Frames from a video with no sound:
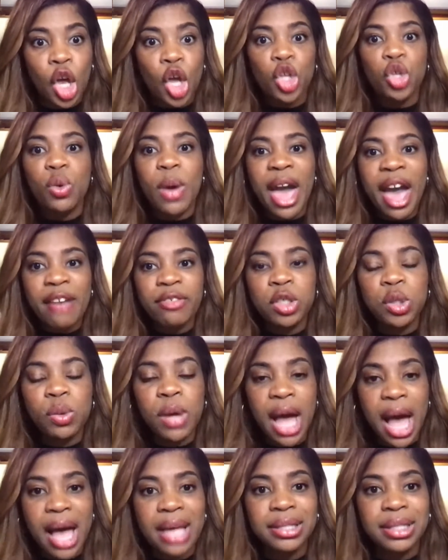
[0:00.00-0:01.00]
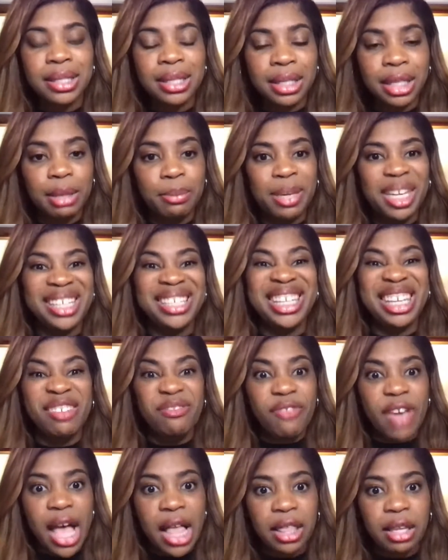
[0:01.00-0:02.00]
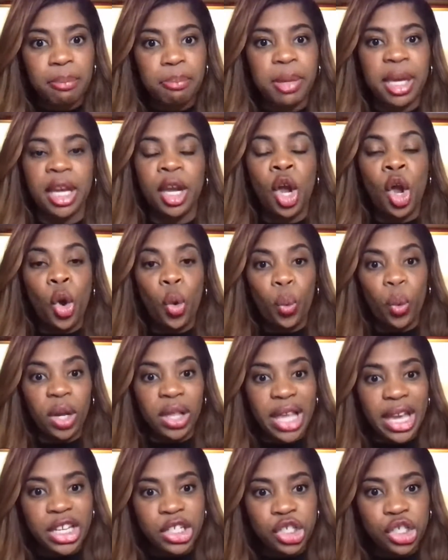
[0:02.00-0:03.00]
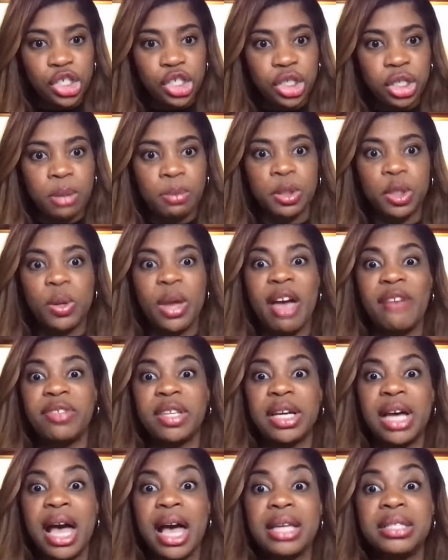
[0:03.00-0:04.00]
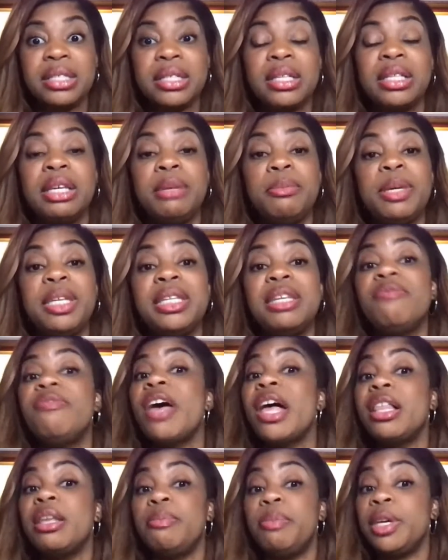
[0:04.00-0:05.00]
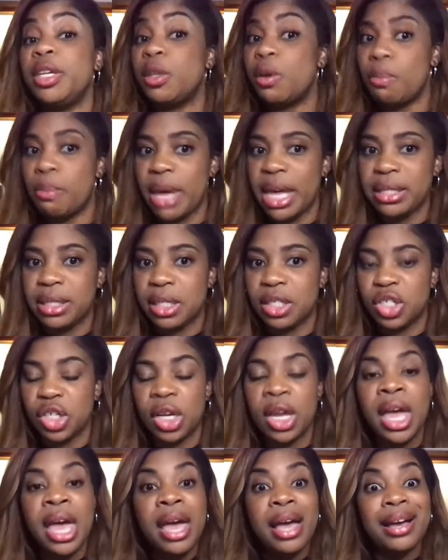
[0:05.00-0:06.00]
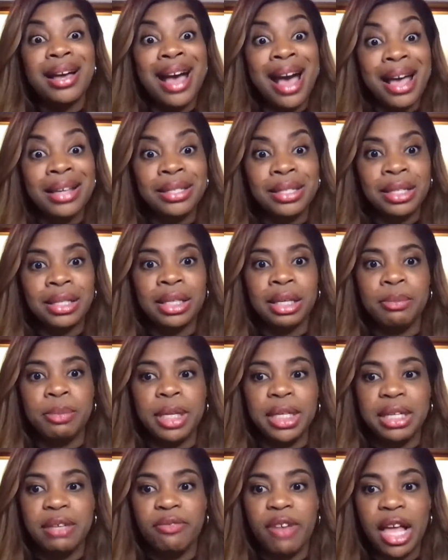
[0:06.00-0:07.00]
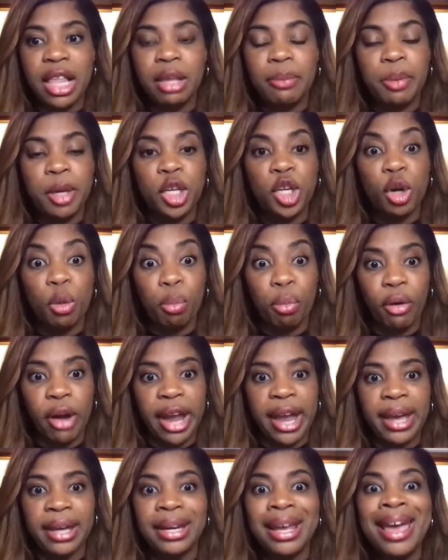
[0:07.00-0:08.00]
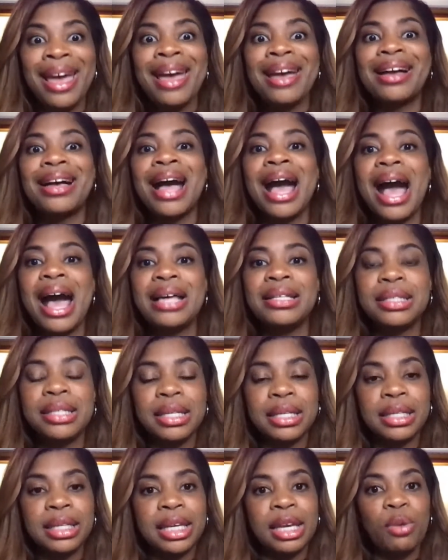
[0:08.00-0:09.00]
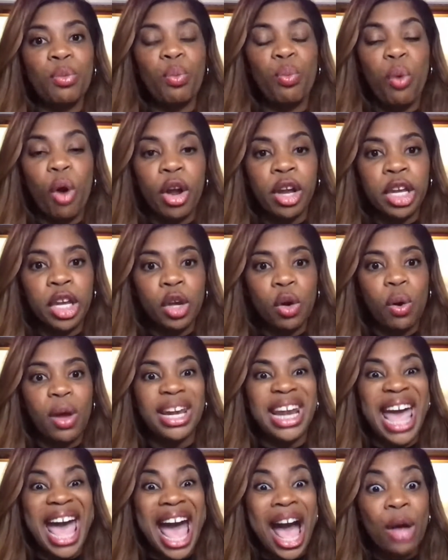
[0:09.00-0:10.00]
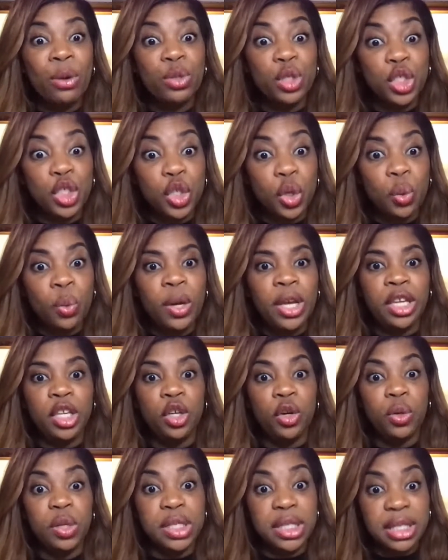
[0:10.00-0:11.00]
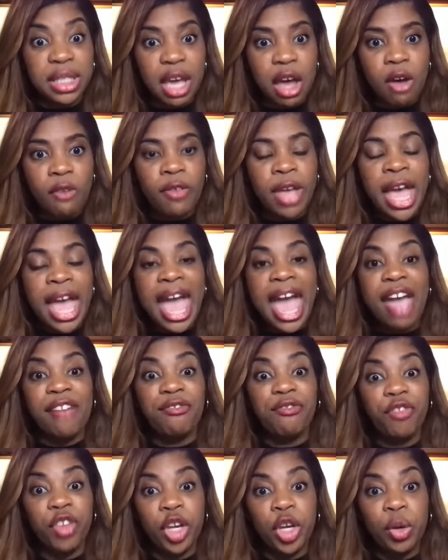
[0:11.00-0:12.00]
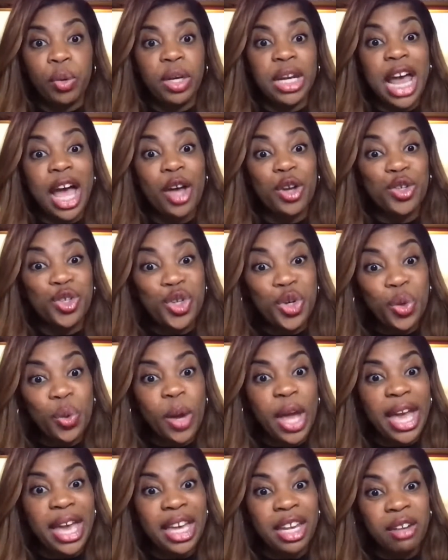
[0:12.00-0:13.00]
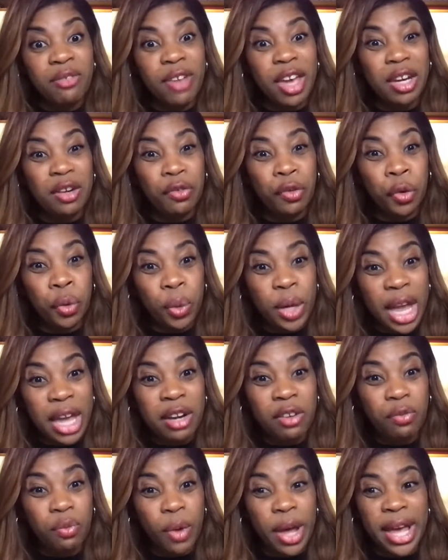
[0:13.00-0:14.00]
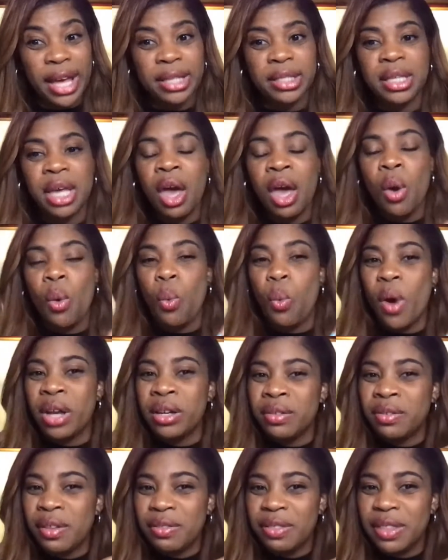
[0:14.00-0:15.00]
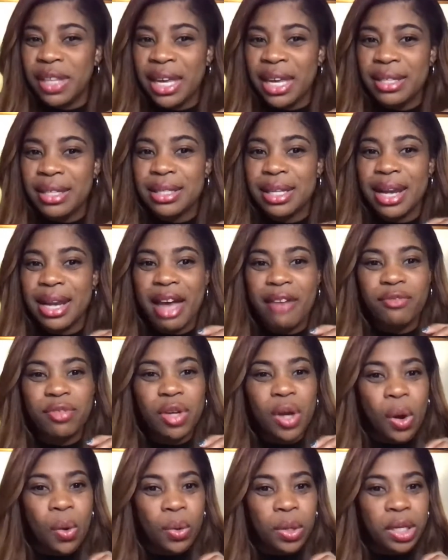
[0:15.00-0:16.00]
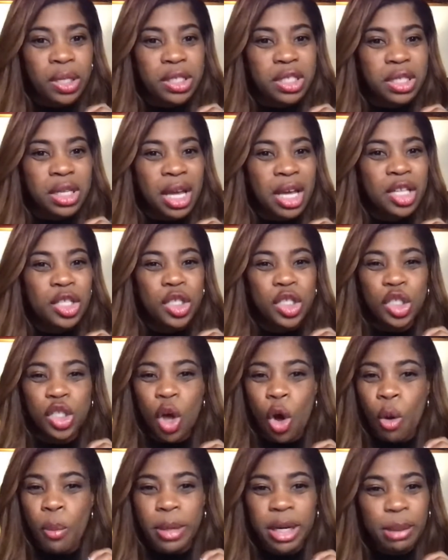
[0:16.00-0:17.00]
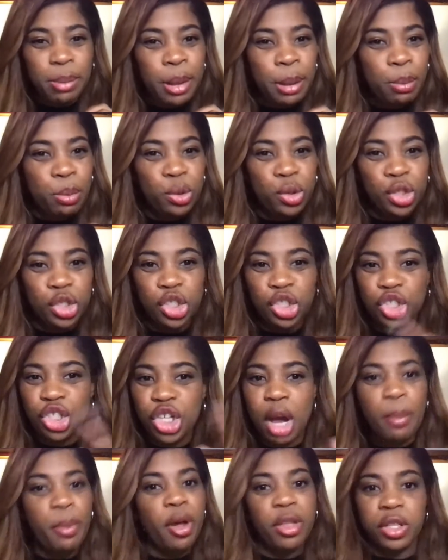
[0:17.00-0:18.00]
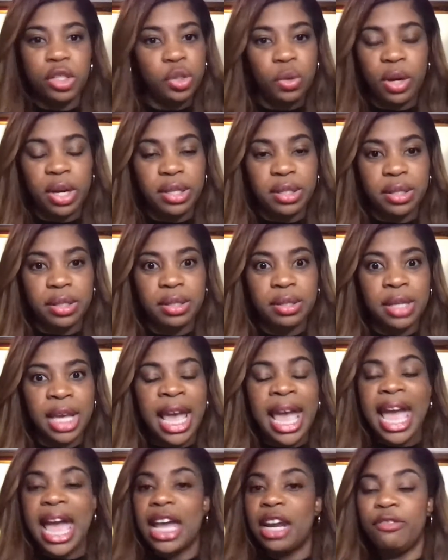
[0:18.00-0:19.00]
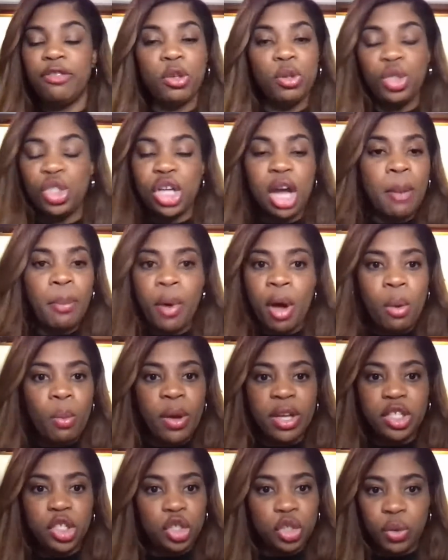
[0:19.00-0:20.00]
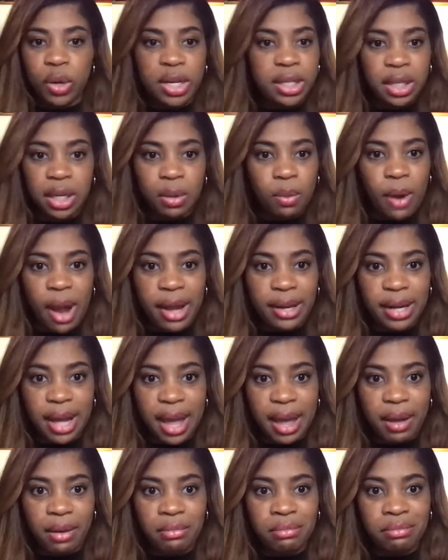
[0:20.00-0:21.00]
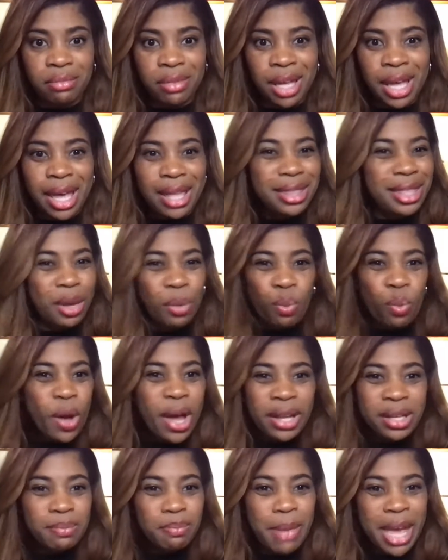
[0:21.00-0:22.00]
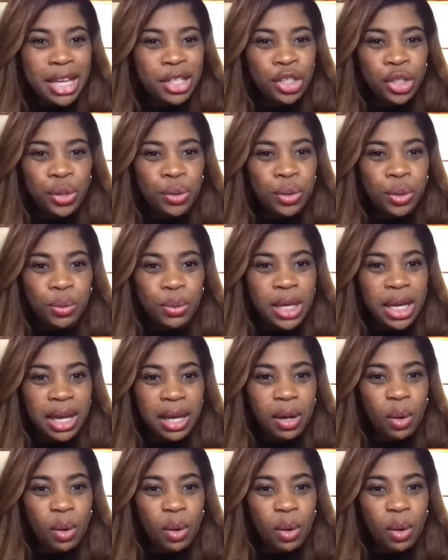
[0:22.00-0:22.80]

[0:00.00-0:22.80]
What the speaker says: You have to constantly be developing relationships. You have to constantly be developing your messaging, constantly be developing your brand, constantly working on outdoing yourself and figuring out new, innovative, creative ways. One of the things that I've noticed, so many people just jump on the trends. And if you jump on what's trending right now, then what makes you unique?